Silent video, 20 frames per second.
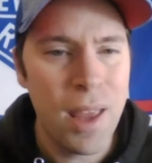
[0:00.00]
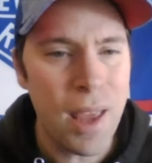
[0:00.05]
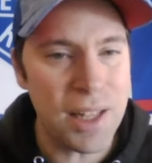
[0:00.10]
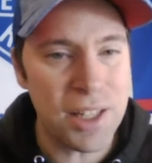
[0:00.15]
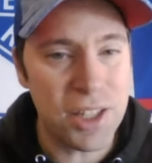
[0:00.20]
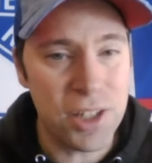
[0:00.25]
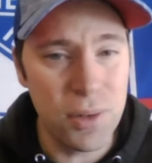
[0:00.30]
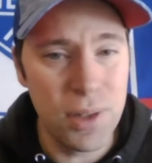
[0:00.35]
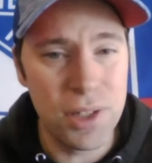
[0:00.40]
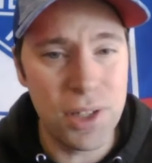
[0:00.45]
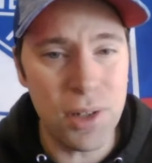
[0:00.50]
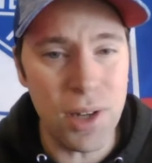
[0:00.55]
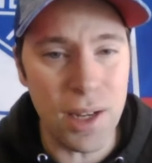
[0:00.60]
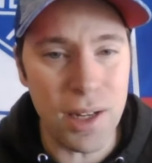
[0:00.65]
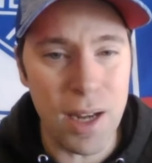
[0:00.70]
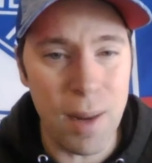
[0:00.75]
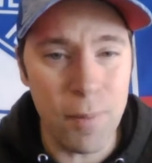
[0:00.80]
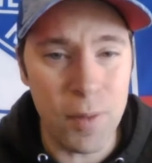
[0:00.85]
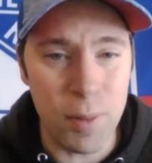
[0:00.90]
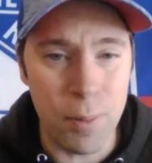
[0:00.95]
As soon as you get
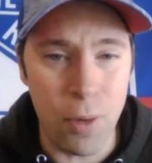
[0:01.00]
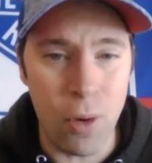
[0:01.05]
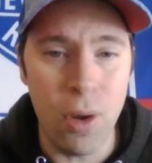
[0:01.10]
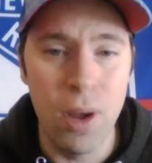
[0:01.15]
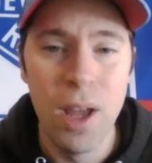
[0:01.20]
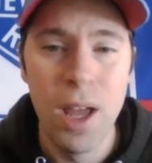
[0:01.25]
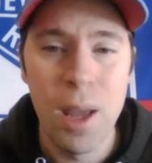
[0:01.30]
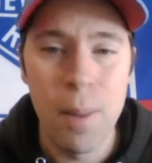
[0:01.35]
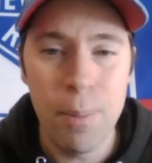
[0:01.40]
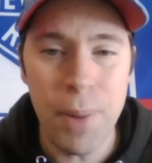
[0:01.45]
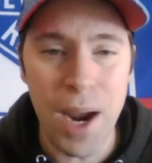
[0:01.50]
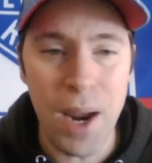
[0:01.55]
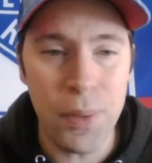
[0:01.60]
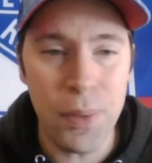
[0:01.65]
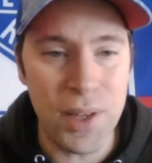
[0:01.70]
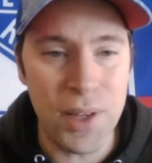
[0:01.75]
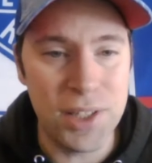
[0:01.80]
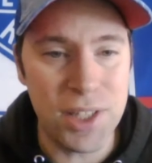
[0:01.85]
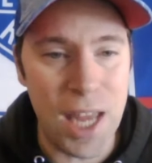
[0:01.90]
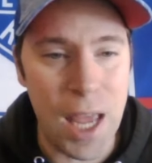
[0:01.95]
comfortable, bad
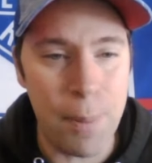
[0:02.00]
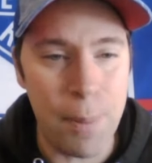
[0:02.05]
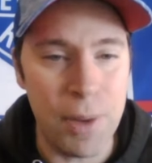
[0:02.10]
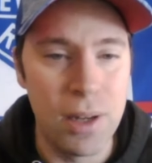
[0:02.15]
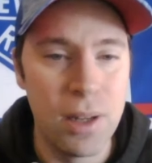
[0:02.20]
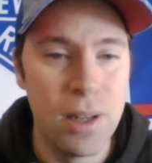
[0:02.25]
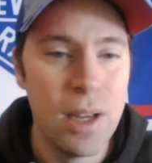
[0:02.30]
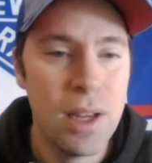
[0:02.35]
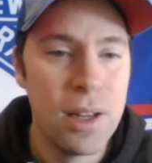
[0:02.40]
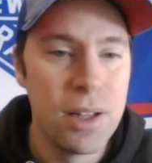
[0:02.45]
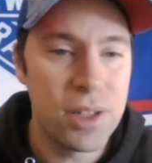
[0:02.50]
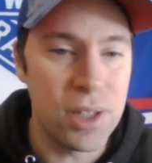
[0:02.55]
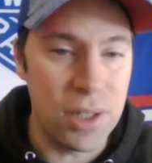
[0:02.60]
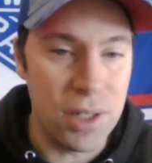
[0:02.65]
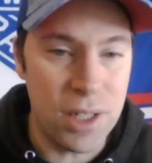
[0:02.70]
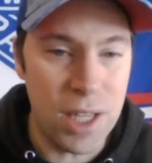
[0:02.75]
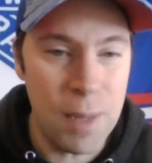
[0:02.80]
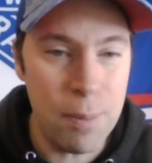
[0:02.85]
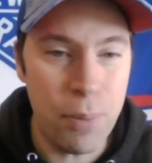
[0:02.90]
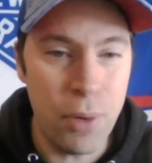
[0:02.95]
things happen. So you
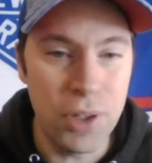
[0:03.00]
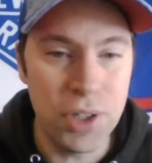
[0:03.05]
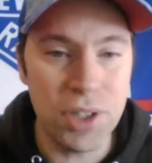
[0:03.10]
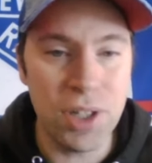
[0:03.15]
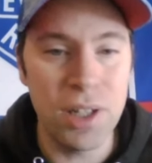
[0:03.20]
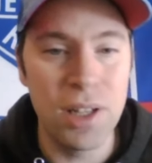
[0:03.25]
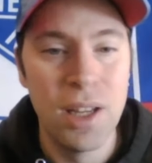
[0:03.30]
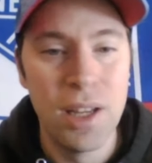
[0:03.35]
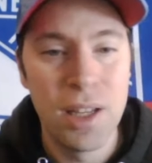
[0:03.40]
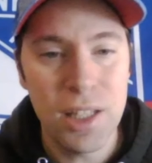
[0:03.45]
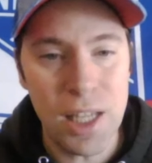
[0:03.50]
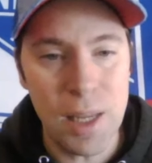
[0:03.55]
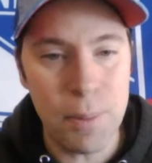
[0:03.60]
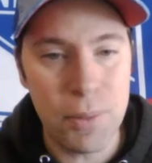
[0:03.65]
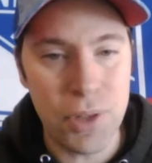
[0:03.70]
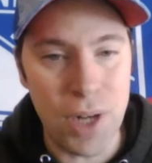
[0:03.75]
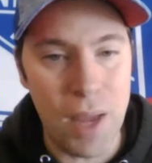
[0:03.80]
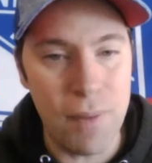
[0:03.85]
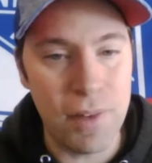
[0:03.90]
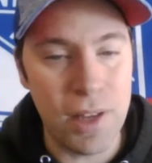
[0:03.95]
keep pushing, keep
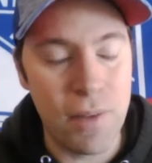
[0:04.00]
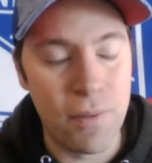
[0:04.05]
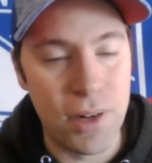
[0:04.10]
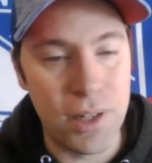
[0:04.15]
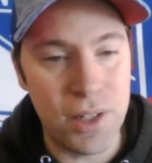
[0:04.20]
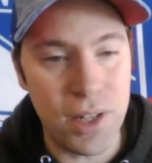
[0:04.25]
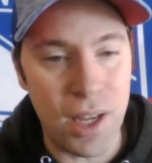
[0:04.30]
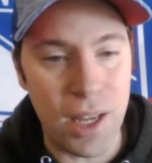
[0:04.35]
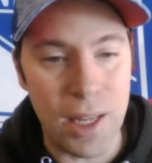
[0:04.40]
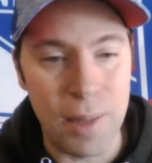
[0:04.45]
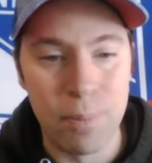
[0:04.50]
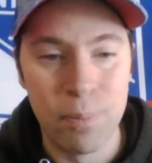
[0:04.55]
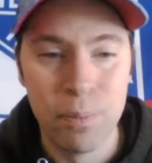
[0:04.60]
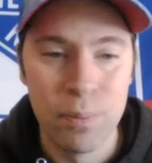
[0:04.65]
driving every day.